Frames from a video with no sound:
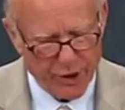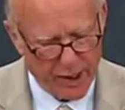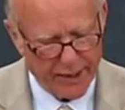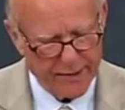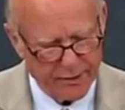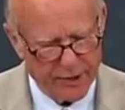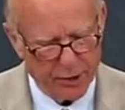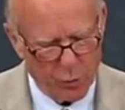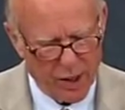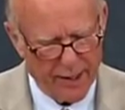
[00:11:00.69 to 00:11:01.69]
on it in a
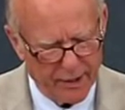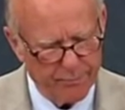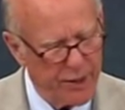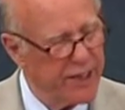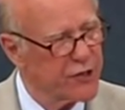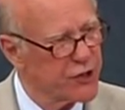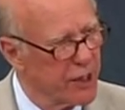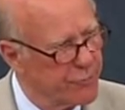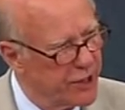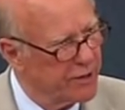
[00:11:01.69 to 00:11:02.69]
little while, but it's
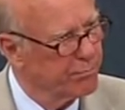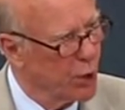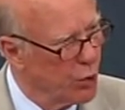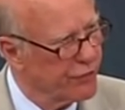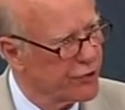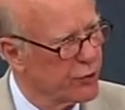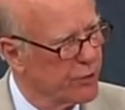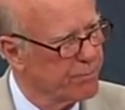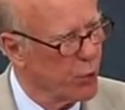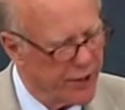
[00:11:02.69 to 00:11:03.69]
subject both to
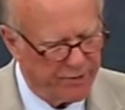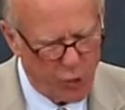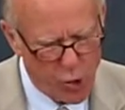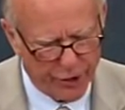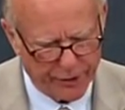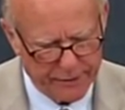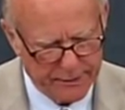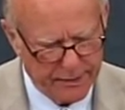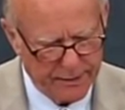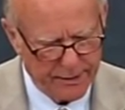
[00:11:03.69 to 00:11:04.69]
a point of order,
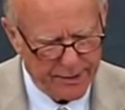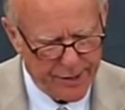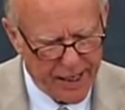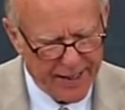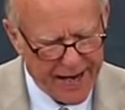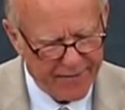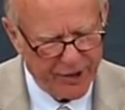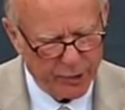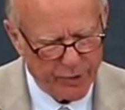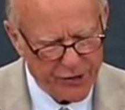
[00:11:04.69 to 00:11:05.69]
not
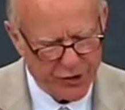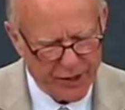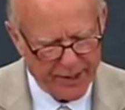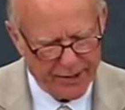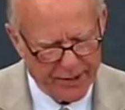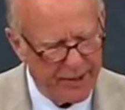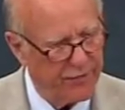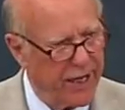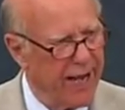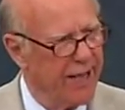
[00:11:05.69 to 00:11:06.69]
having originated in
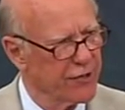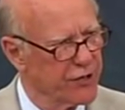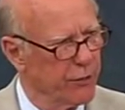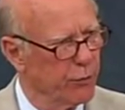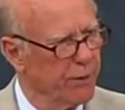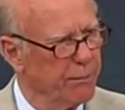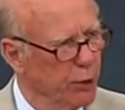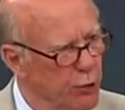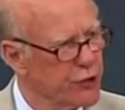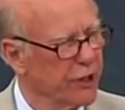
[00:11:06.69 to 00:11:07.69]
the House. They will be
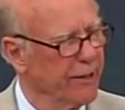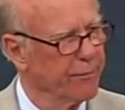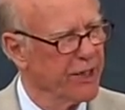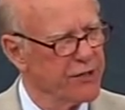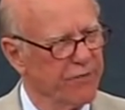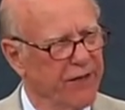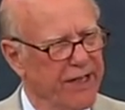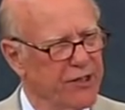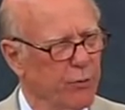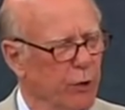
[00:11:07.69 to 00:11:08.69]
blue-slipped. That's a
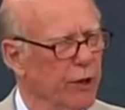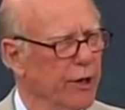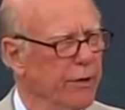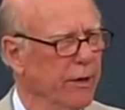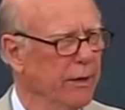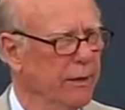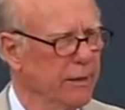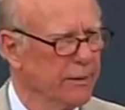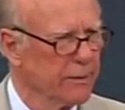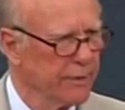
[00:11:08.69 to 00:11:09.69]
fancy word.
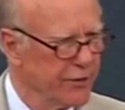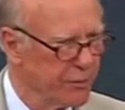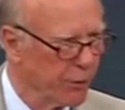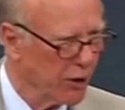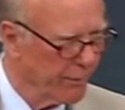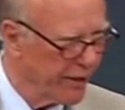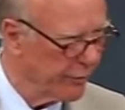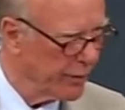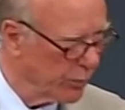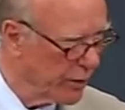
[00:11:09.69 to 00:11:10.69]
It's a
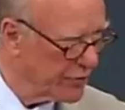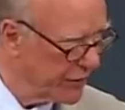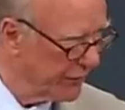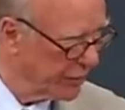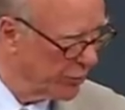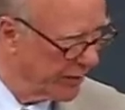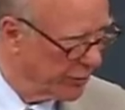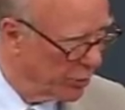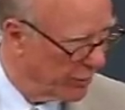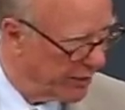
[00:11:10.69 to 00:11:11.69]
parliamentary word saying they're going
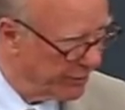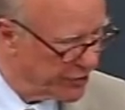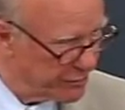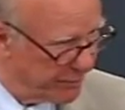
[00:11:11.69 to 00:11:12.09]
nowhere because